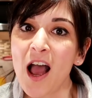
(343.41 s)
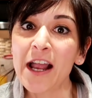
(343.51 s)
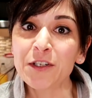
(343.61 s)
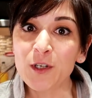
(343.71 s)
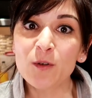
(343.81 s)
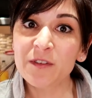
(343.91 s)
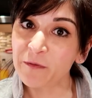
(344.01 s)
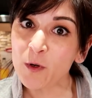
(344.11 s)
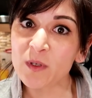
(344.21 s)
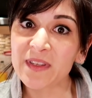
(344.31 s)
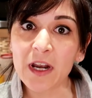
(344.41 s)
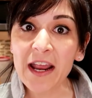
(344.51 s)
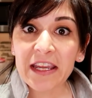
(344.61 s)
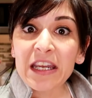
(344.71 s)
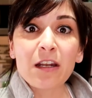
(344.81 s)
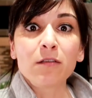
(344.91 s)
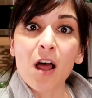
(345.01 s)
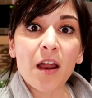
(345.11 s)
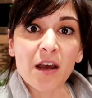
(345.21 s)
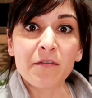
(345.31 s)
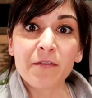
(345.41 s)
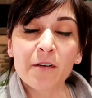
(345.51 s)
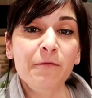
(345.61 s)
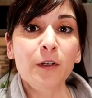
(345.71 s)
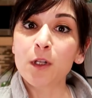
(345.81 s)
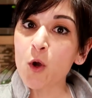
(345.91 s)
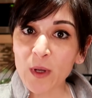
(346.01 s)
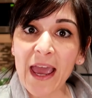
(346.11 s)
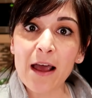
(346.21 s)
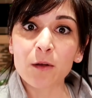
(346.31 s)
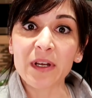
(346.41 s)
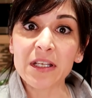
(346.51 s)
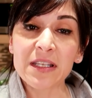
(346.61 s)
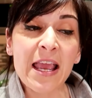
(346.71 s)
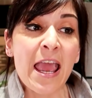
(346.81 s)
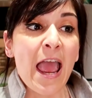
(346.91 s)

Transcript: I choose foods that I can eat a lot of for low calories.